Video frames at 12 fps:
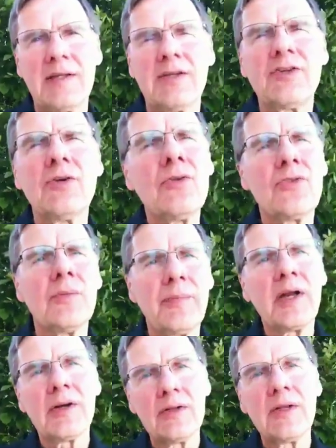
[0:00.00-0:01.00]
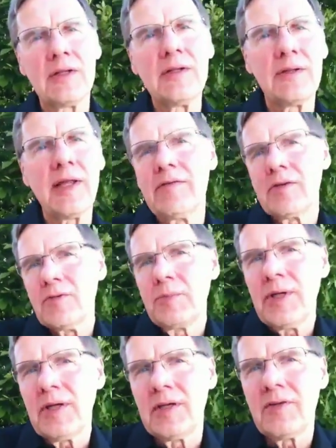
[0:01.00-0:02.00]
And the tools are better than they've ever
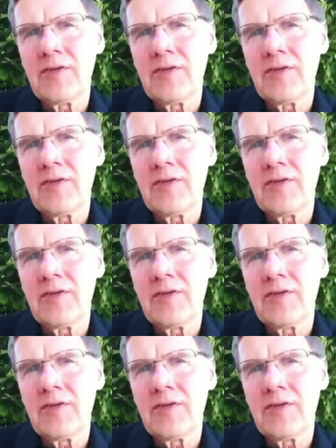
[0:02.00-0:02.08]
been.